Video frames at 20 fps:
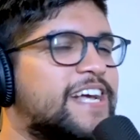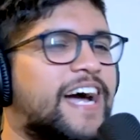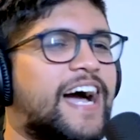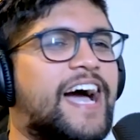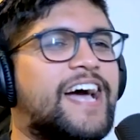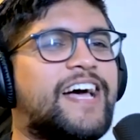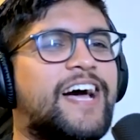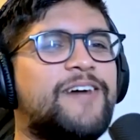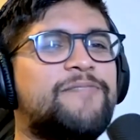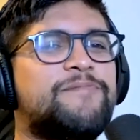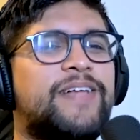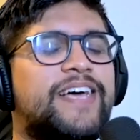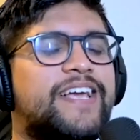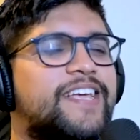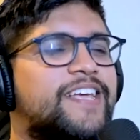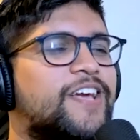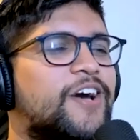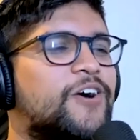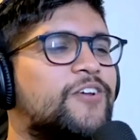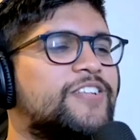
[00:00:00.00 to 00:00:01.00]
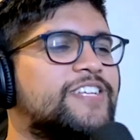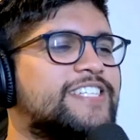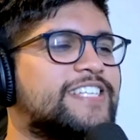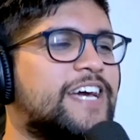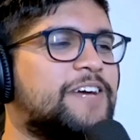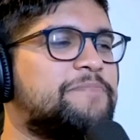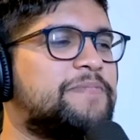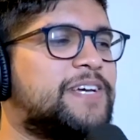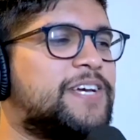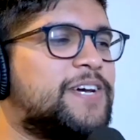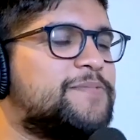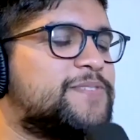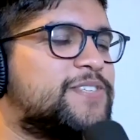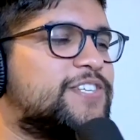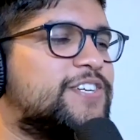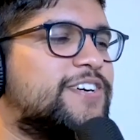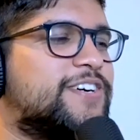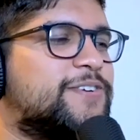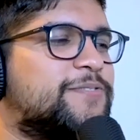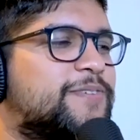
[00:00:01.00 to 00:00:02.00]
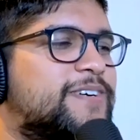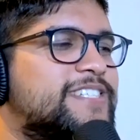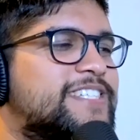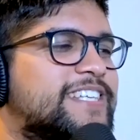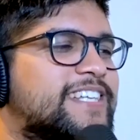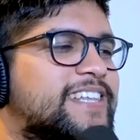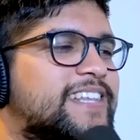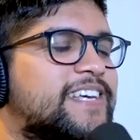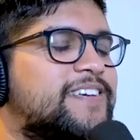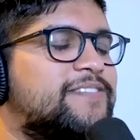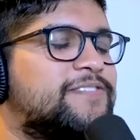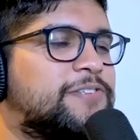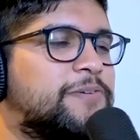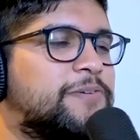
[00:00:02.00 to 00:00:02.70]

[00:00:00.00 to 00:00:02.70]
I'm like, yo, this guy becomes good once he leaves.